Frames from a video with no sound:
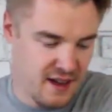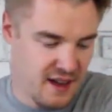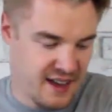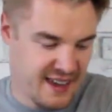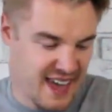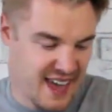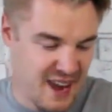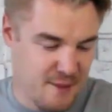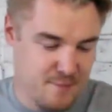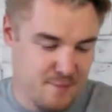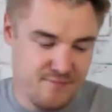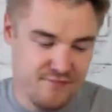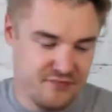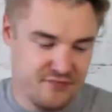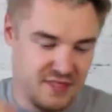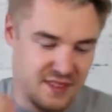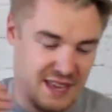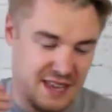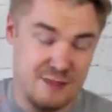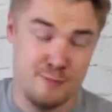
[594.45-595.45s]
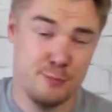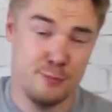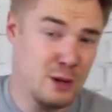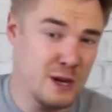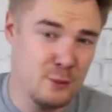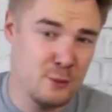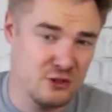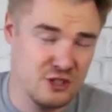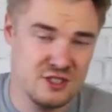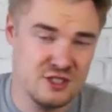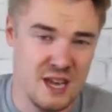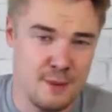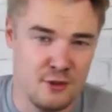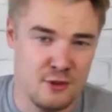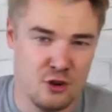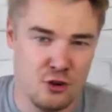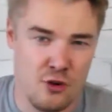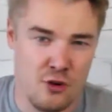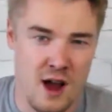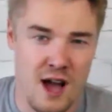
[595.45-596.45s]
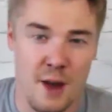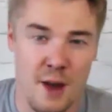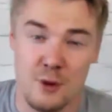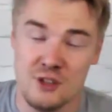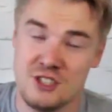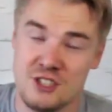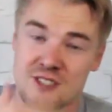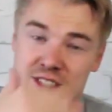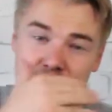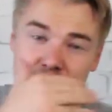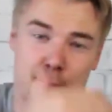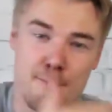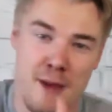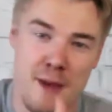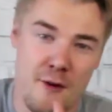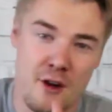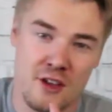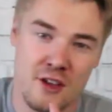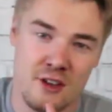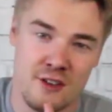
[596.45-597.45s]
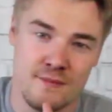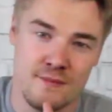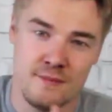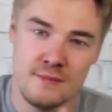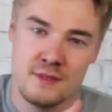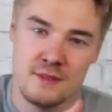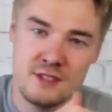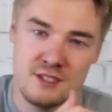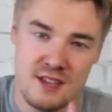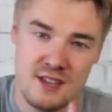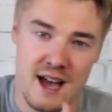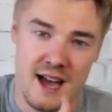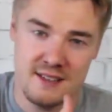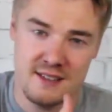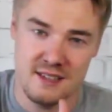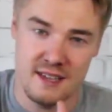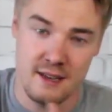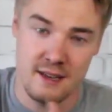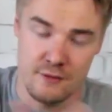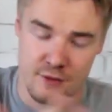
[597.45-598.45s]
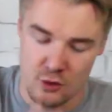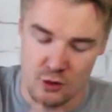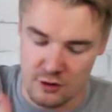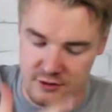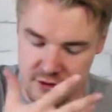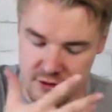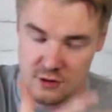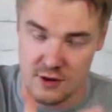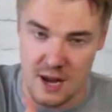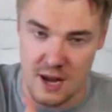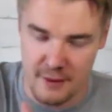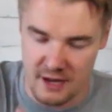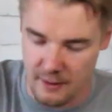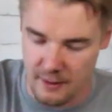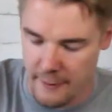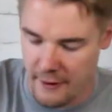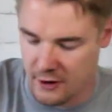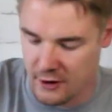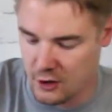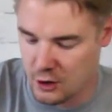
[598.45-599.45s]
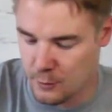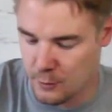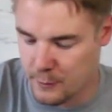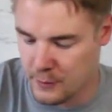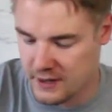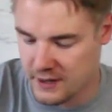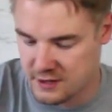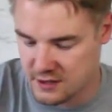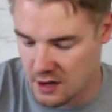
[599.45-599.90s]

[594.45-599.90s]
again, it's pretty much the same as Cry, which is the American sizing, of course, Cry being an American company.